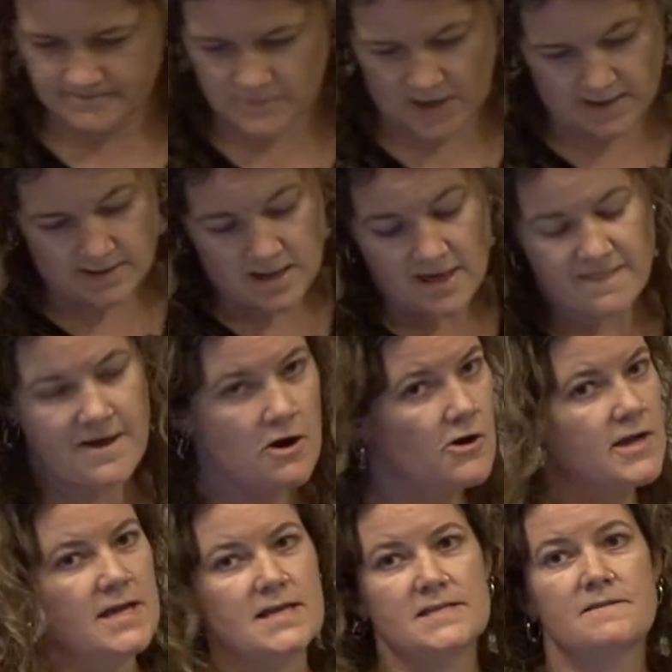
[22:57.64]
Right?
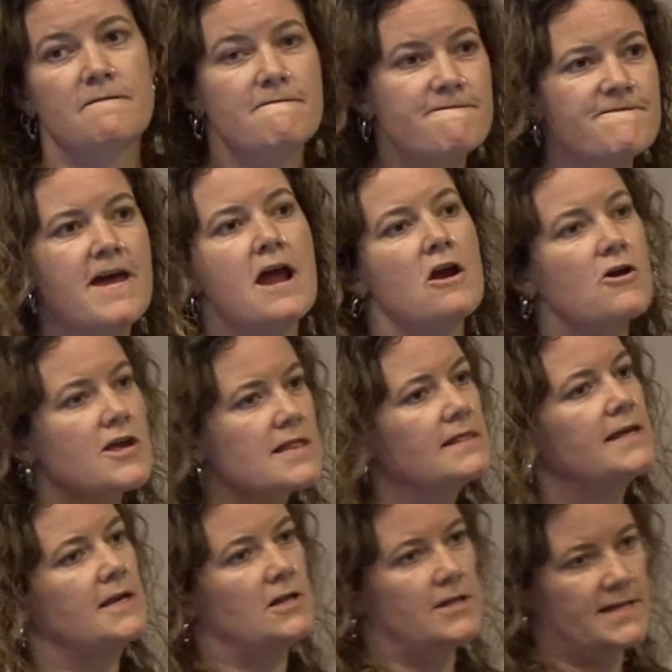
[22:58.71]
There is very
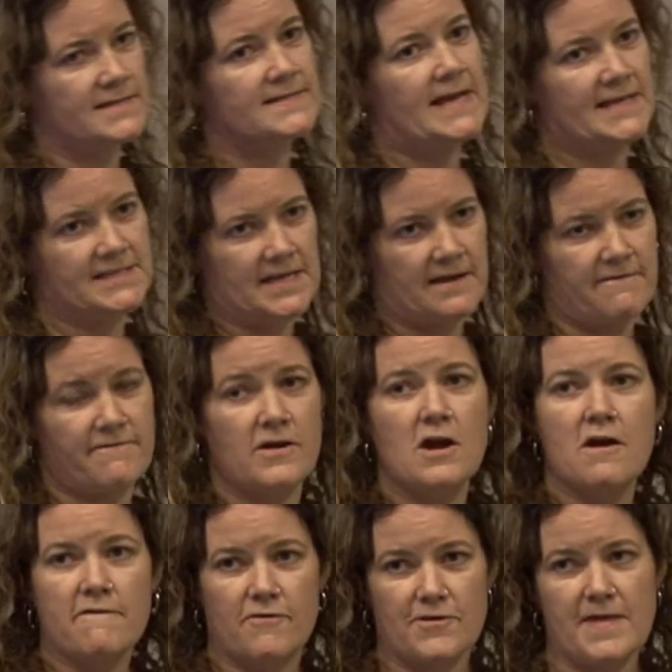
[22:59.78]
little incentive
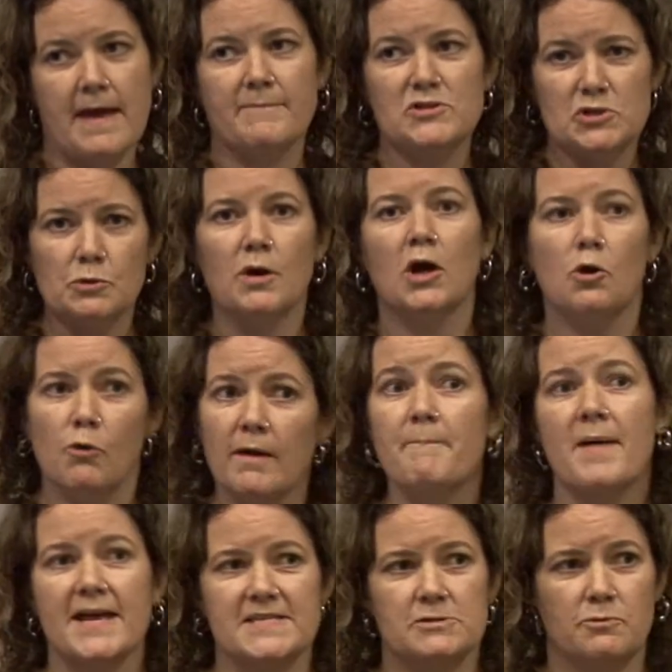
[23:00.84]
for them to equip
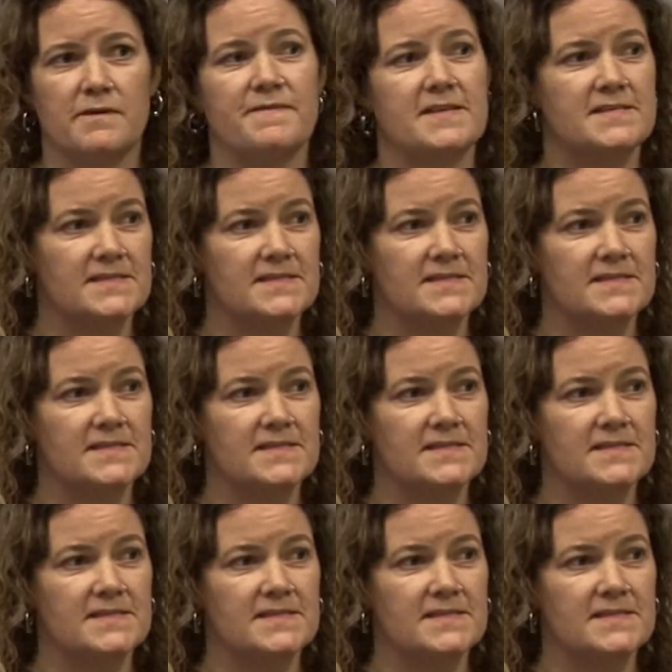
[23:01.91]
us with the